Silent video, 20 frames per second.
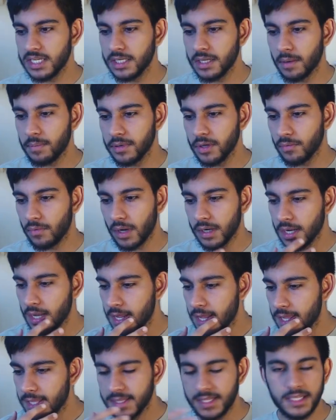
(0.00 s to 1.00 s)
C W one.
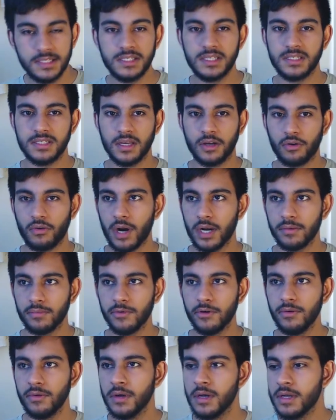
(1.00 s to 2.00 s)
This is
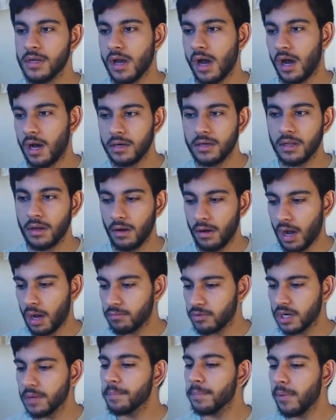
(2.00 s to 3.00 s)
incredible. I'd,
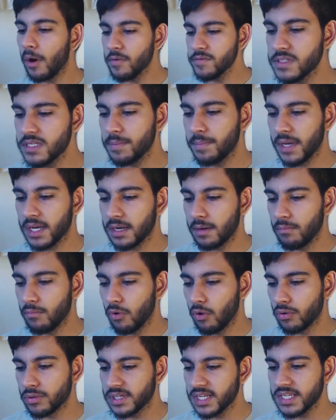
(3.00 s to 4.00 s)
I'm going to obviously pick up
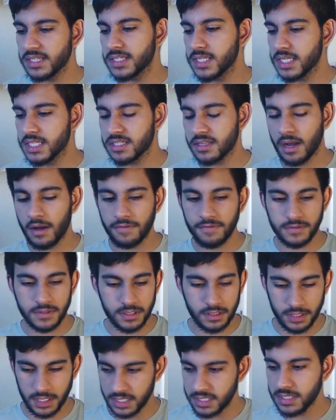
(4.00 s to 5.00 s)
more D C stuff.
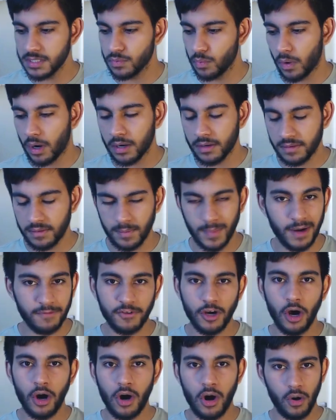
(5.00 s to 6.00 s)
This is one of them.
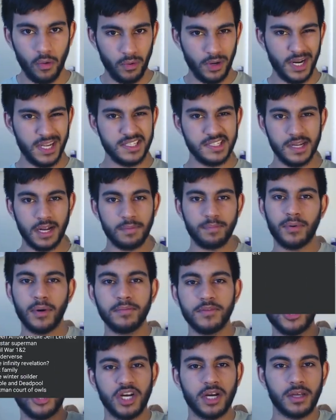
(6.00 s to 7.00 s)
I've got a whole list. I'll
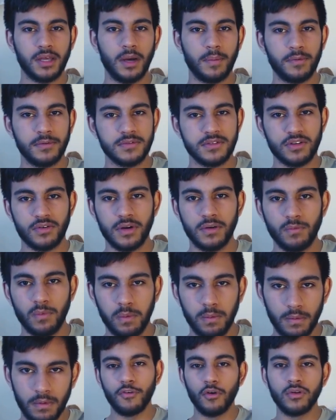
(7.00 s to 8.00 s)
probably chuck it up on screen
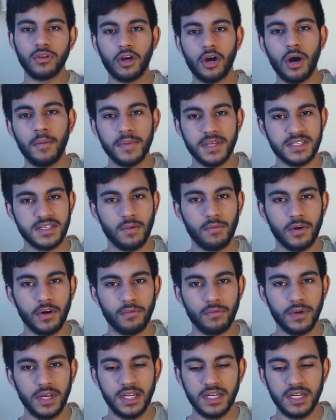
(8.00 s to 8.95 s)
of all the comics I want to